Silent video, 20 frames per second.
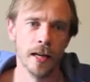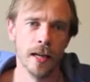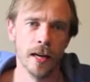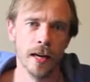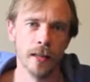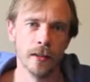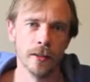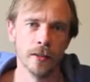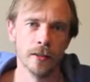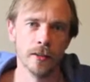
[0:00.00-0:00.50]

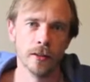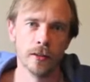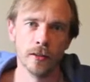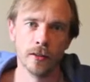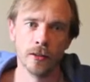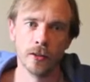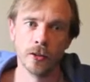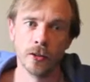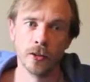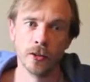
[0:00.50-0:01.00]
and
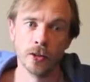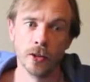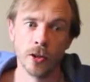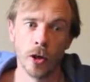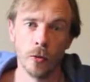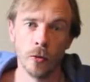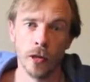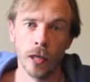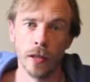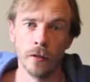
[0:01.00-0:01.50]

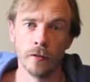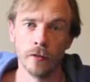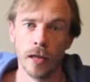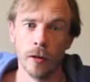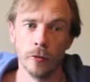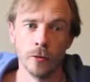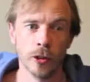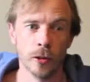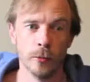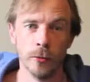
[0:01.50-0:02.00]
so little of
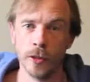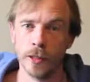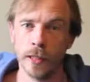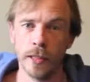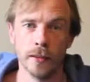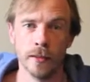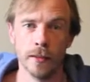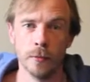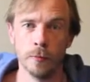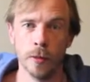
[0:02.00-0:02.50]
that was
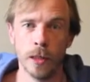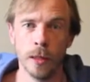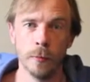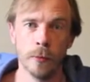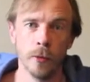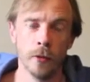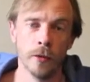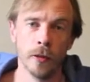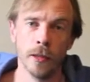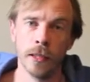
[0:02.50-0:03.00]
communicated to
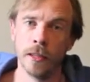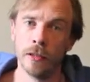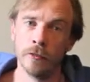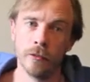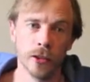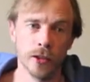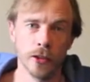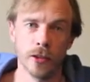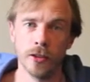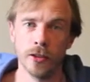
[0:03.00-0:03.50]
people in the
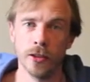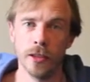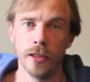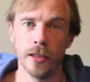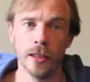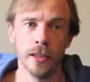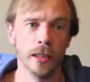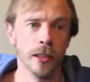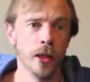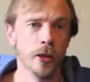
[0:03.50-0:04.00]
rest of the
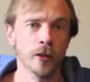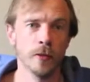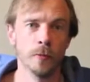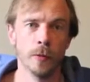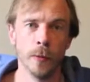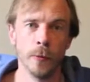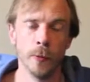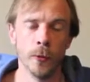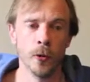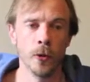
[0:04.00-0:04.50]
city, and lots of
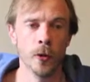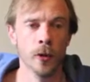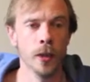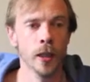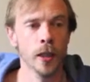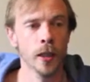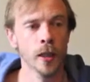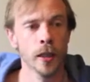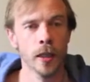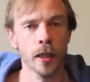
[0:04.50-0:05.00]
people
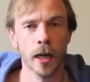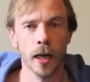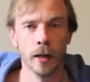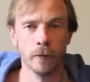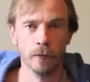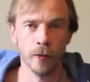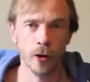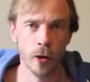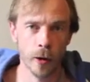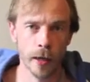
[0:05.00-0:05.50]

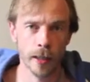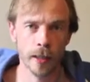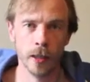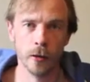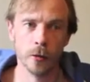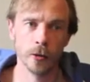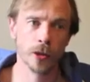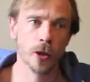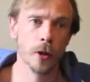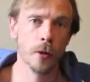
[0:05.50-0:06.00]
have no
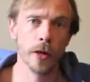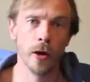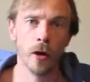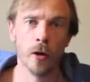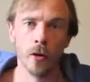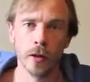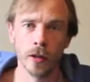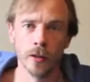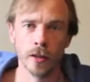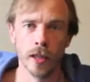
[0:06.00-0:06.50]
idea what's going
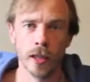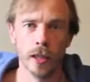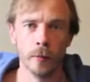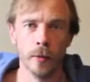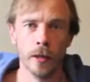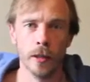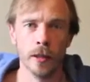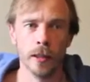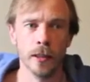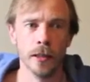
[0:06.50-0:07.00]
on inside that
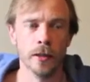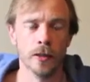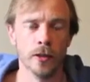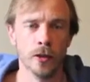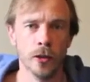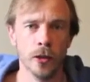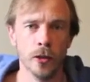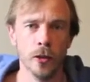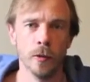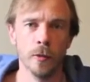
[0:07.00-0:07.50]
building. It's
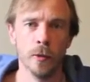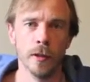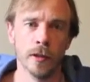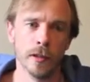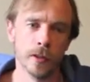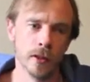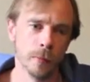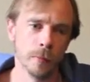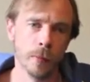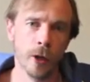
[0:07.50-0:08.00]
a huge building,
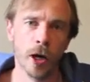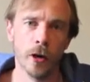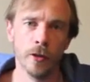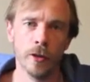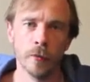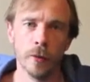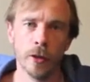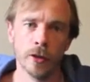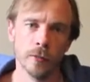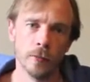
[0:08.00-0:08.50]
there's a bar
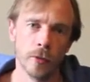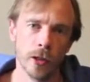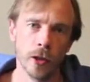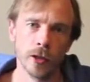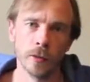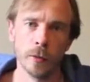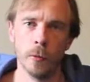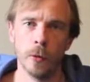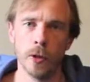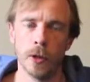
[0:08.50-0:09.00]
in the bottom, and
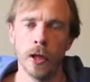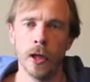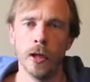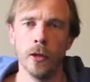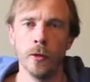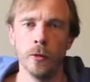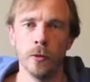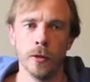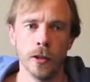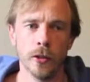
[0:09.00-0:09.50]
lots of
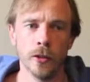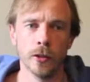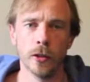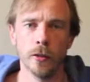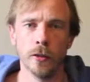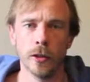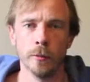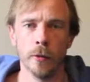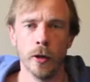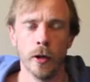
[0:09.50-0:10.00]
people they just
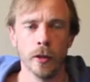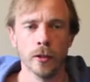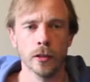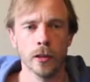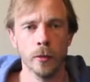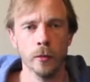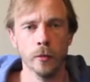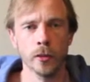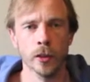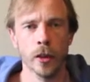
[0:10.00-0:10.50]
go to the bar.
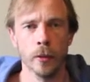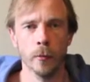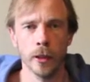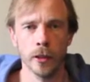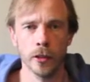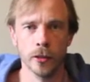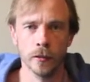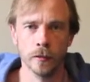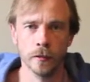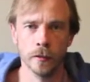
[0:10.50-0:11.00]
So it was a
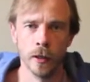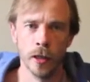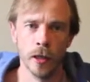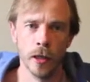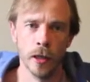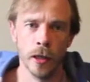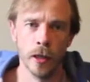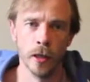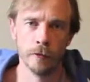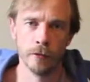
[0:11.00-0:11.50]
combination of
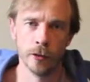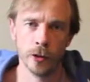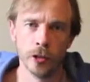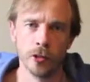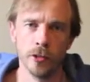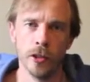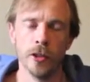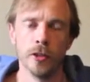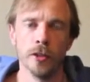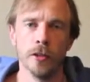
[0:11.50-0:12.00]

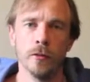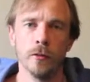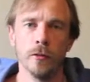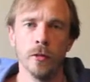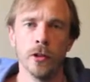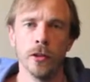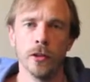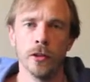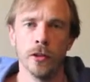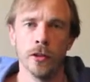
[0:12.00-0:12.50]
frustration
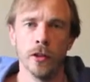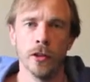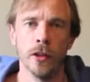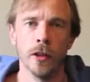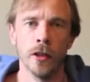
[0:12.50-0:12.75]
with